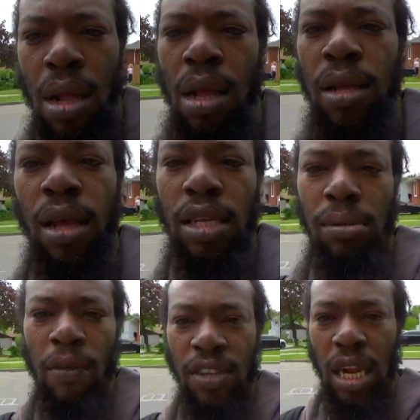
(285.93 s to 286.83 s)
Yes, I
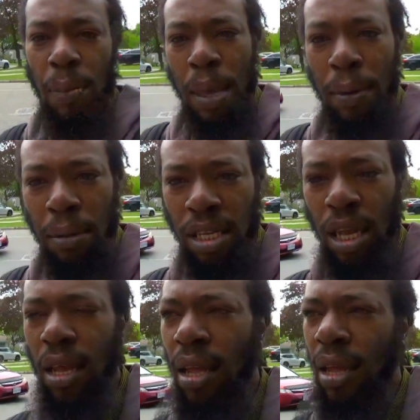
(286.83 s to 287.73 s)
tell the people them say
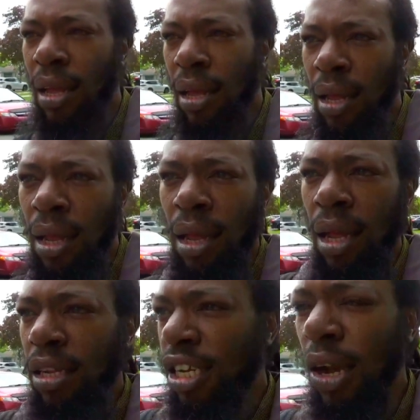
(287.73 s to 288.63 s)

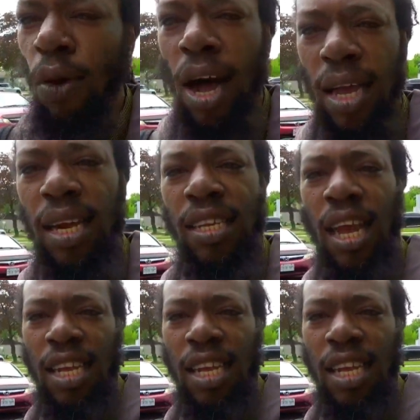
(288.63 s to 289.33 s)
jaywalking is an